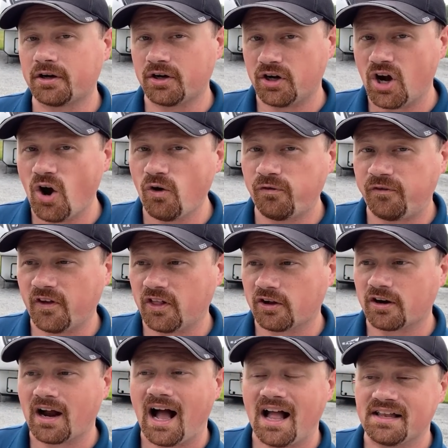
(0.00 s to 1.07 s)
no
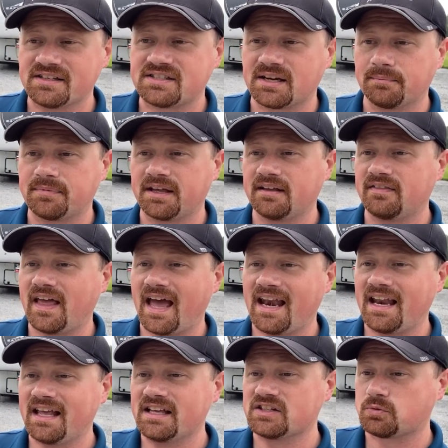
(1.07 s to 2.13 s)
filler on something that
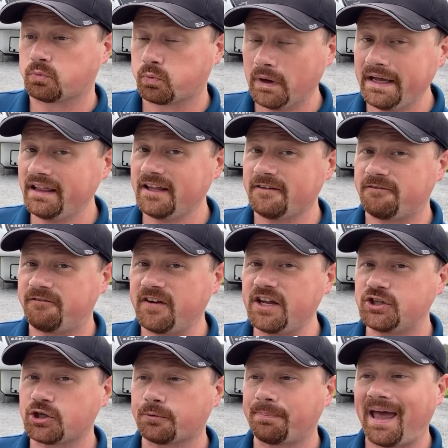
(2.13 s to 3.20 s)
is really
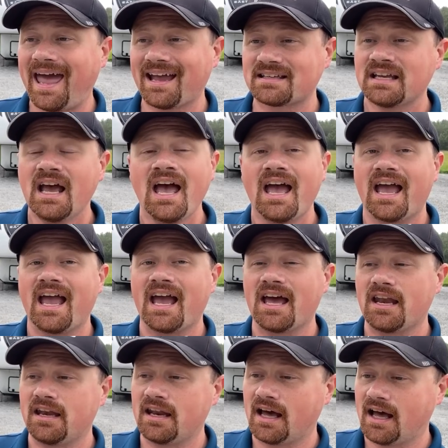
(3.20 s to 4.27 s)
feature packed
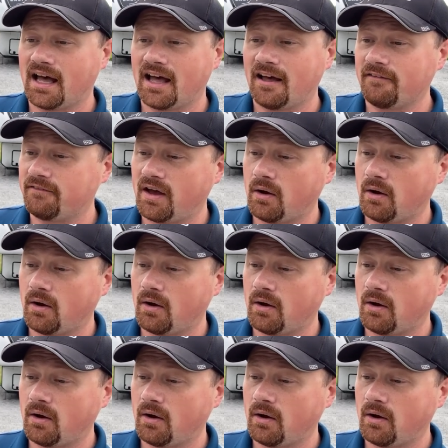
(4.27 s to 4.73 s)
and uh,